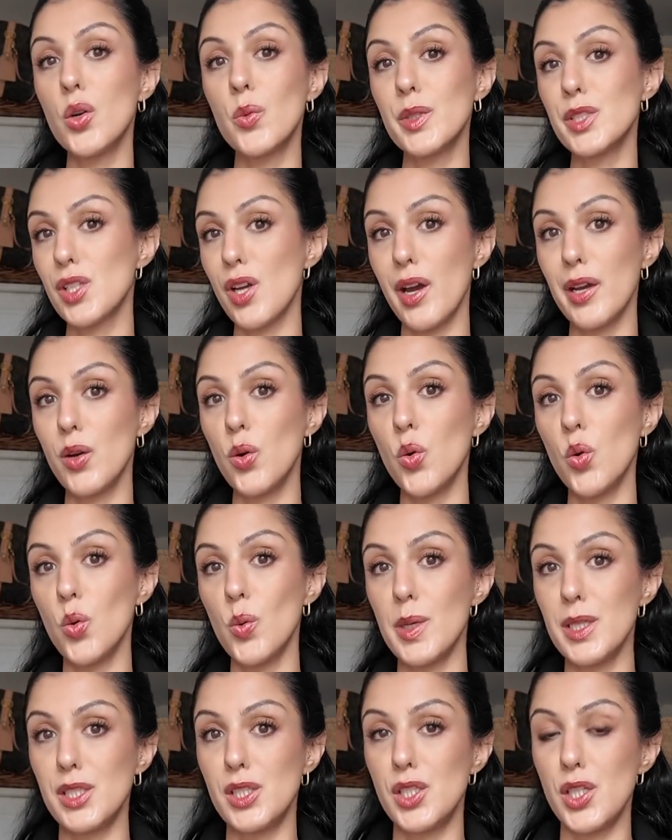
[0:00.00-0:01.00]
which I
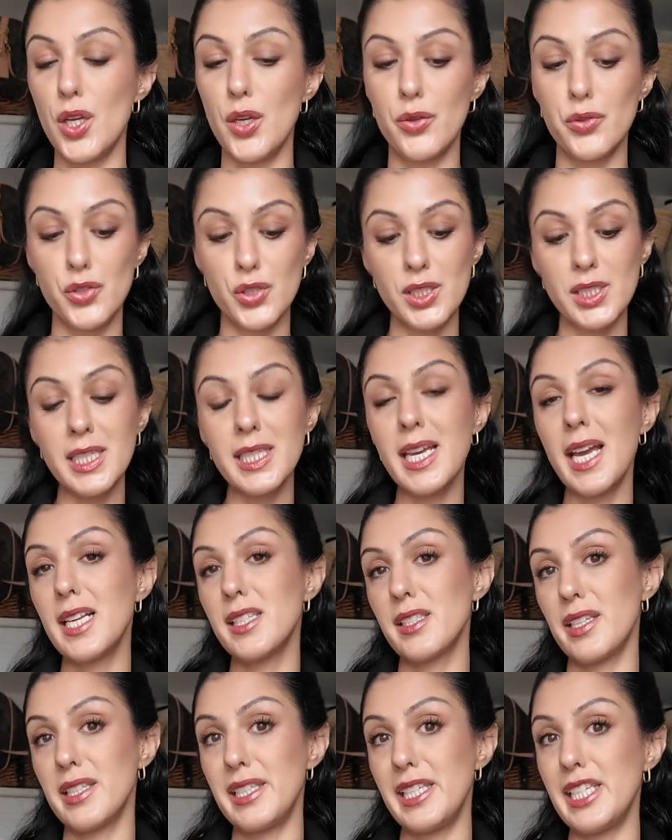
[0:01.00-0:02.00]
always do, just in case
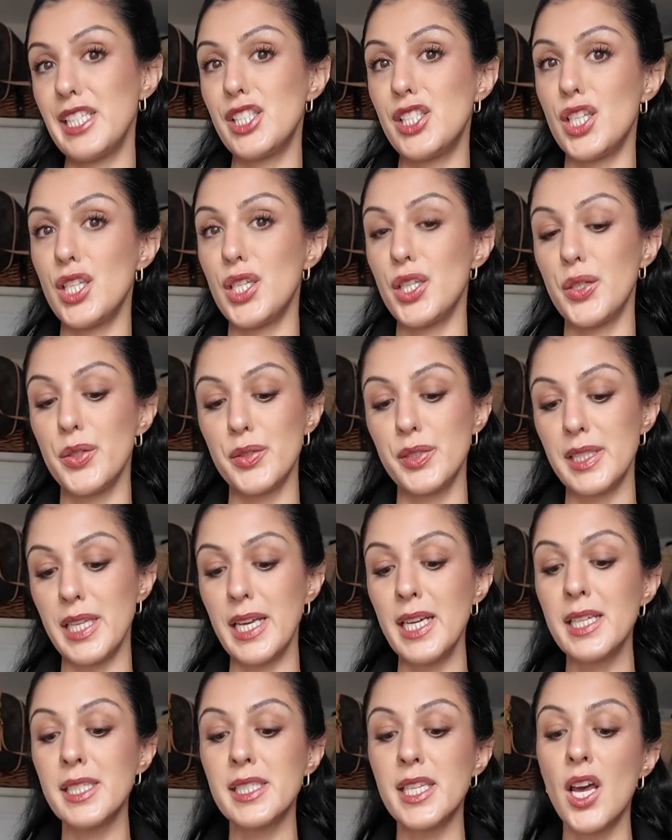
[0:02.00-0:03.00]
I need to use
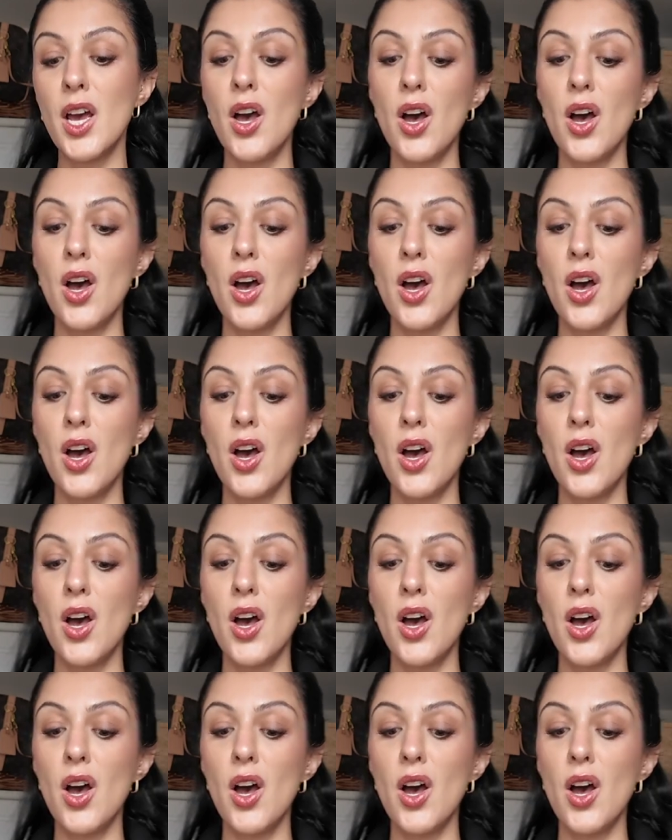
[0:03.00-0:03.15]
it,